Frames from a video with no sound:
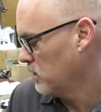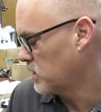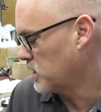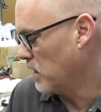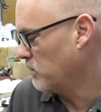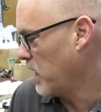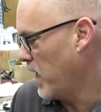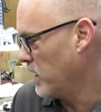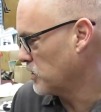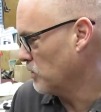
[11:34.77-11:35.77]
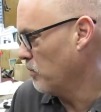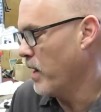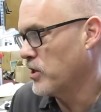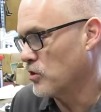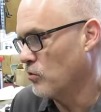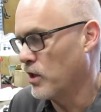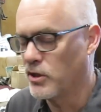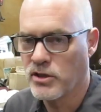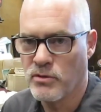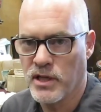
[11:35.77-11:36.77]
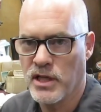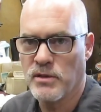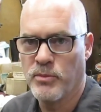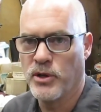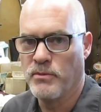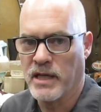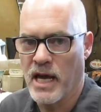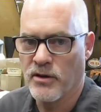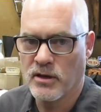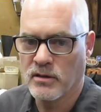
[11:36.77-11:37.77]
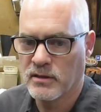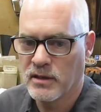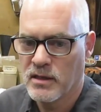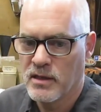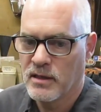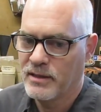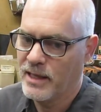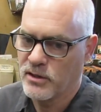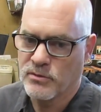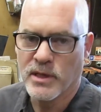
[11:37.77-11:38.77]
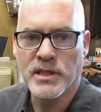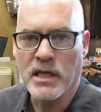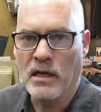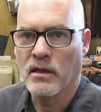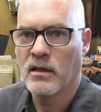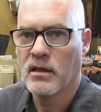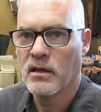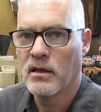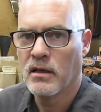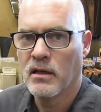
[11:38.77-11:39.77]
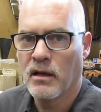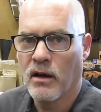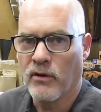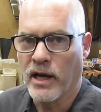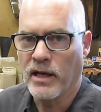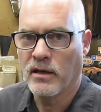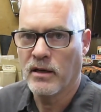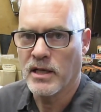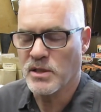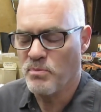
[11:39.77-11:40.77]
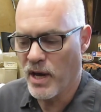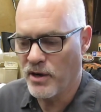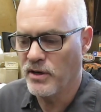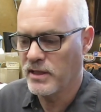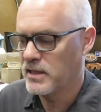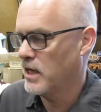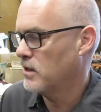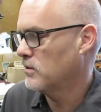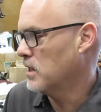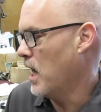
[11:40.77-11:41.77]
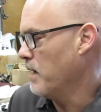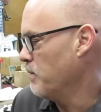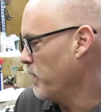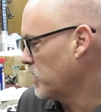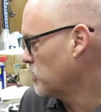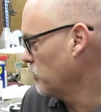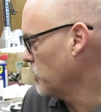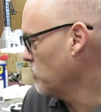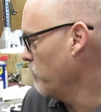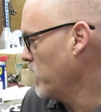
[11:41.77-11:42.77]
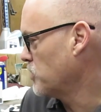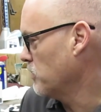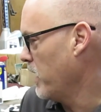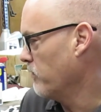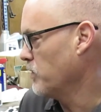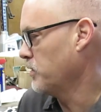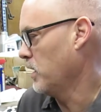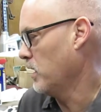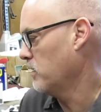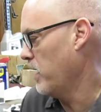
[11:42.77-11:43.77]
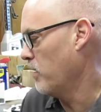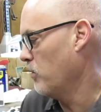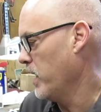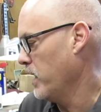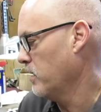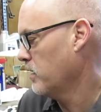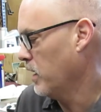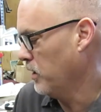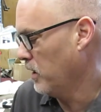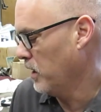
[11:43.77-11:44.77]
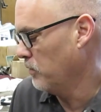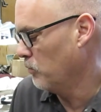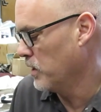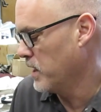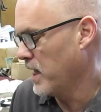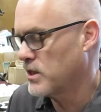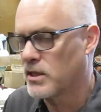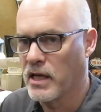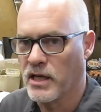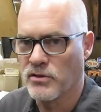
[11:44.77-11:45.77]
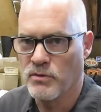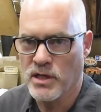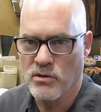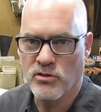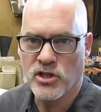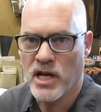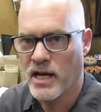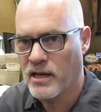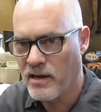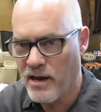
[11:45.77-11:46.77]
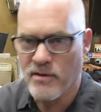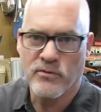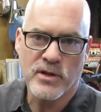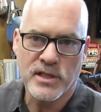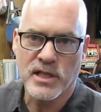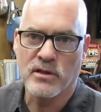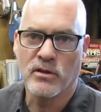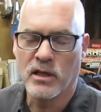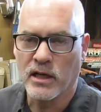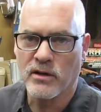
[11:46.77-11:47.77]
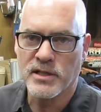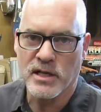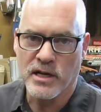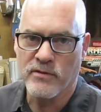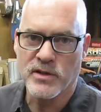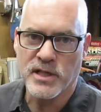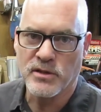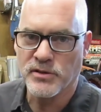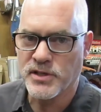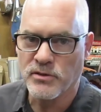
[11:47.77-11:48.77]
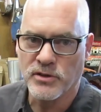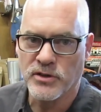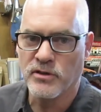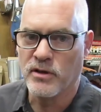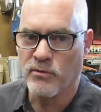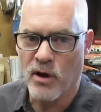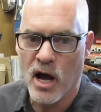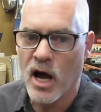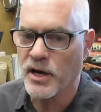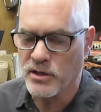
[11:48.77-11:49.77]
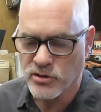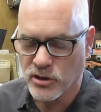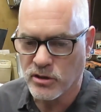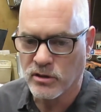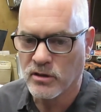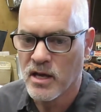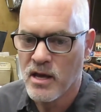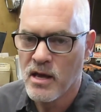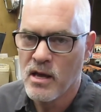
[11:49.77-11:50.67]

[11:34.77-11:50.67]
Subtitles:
Some guys will measure 1 or 2 of these and put them together. That's risky, right? It's better to take your time and make sure that you measure everything. That way, and one nice thing is when you check every single clearance on every single cylinder and rod and journal,